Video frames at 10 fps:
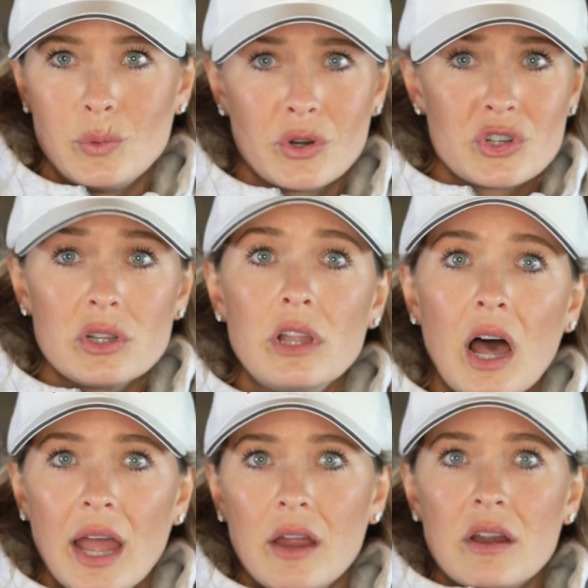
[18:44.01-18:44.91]
or
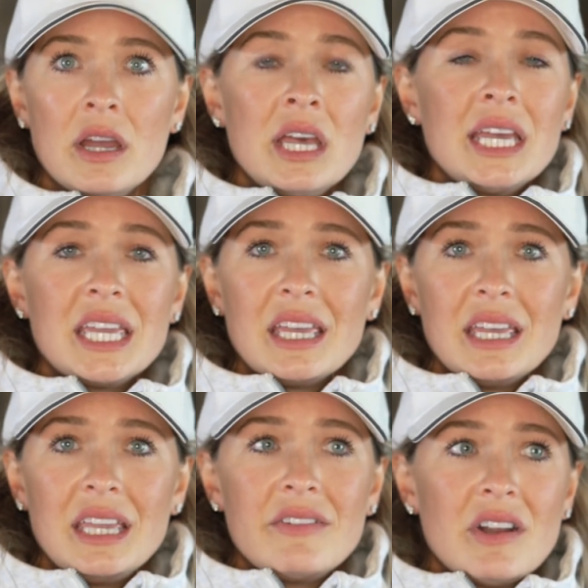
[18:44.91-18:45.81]
July or
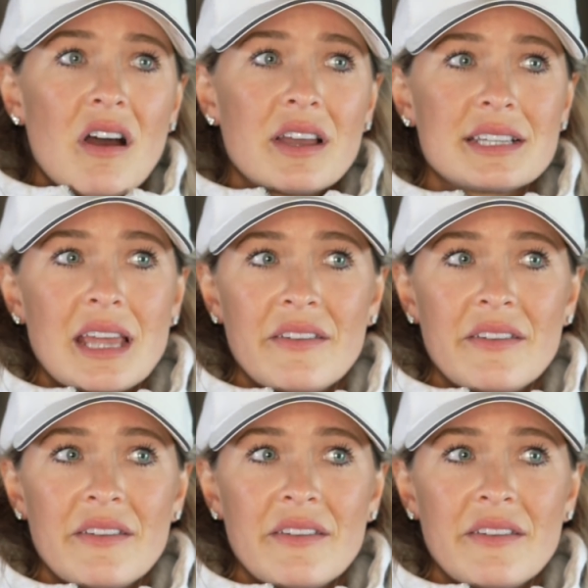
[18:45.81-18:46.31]
even August.